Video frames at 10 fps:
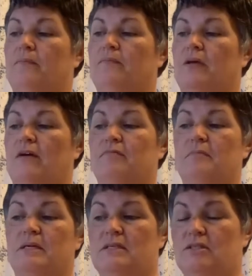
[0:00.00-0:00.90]
I've
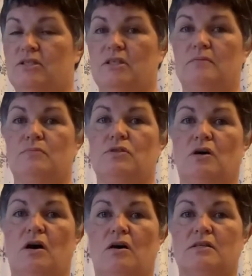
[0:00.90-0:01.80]
messaged him to
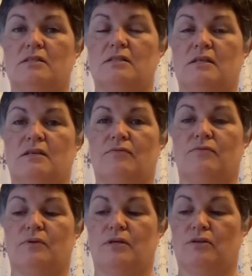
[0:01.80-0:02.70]
ask if
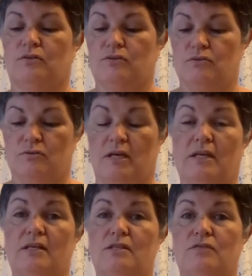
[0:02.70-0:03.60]
we could do
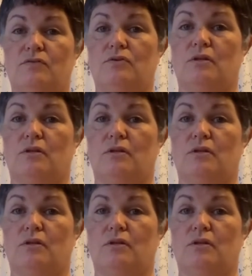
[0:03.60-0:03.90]
that interview that